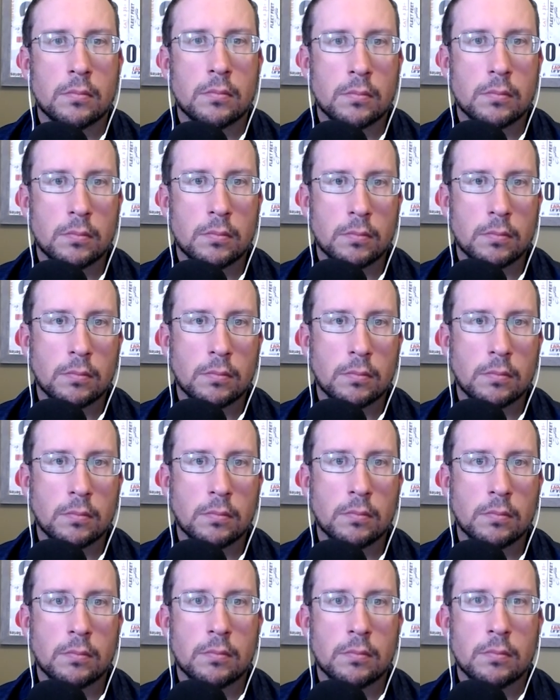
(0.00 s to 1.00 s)

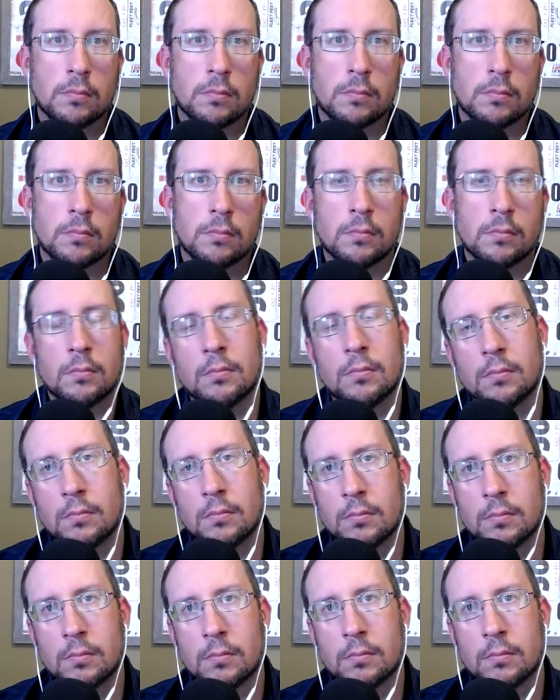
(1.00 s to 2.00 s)

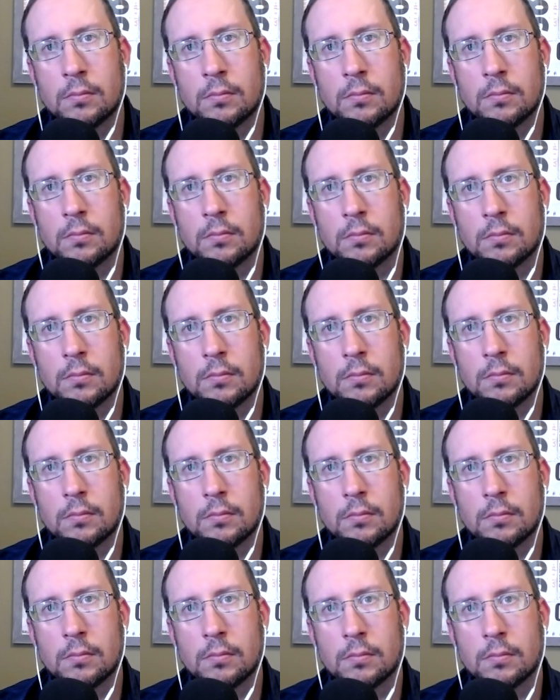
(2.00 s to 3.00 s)

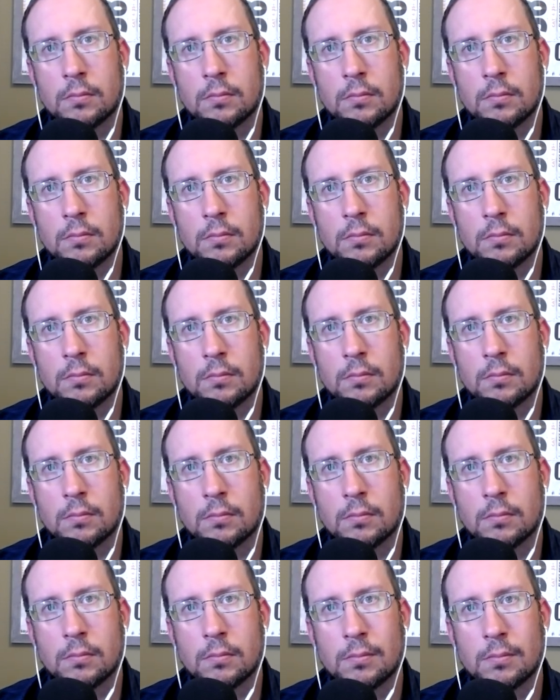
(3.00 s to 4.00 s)

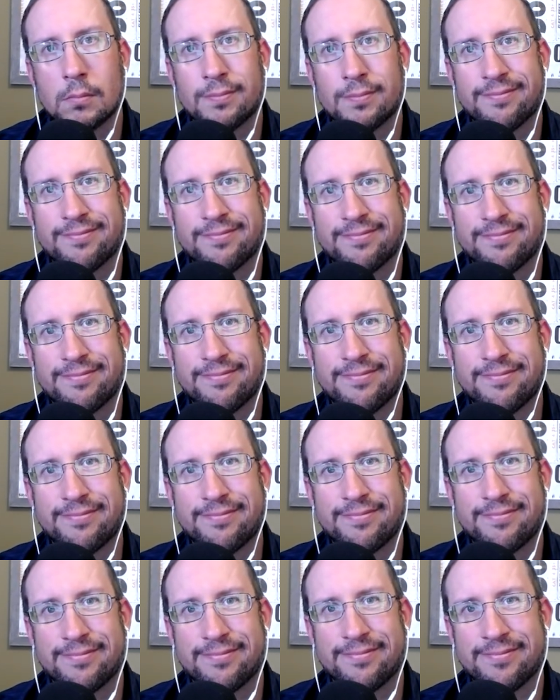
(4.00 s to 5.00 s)

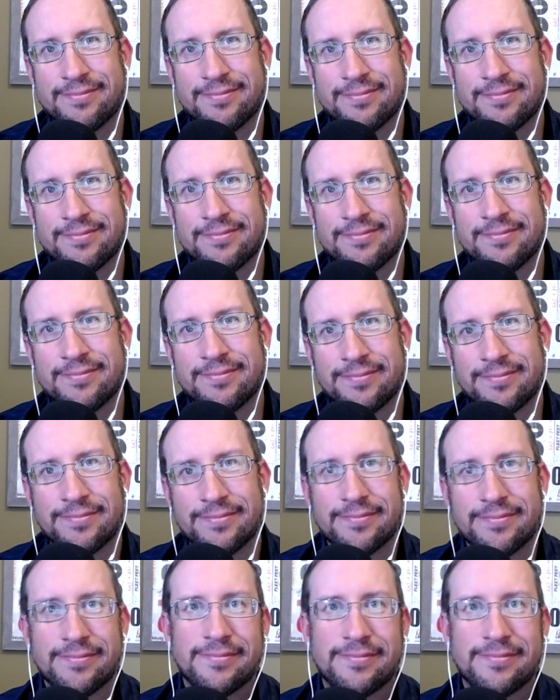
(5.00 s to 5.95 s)
No words are spoken by the person on screen.